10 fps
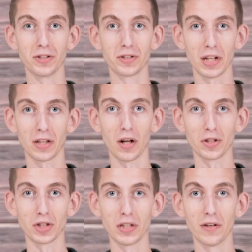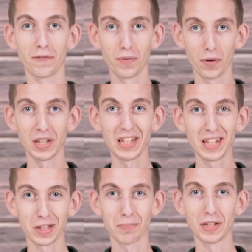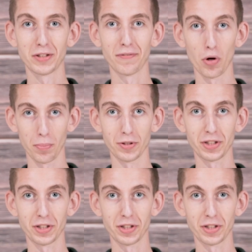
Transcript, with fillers: this technology for an inexpensive open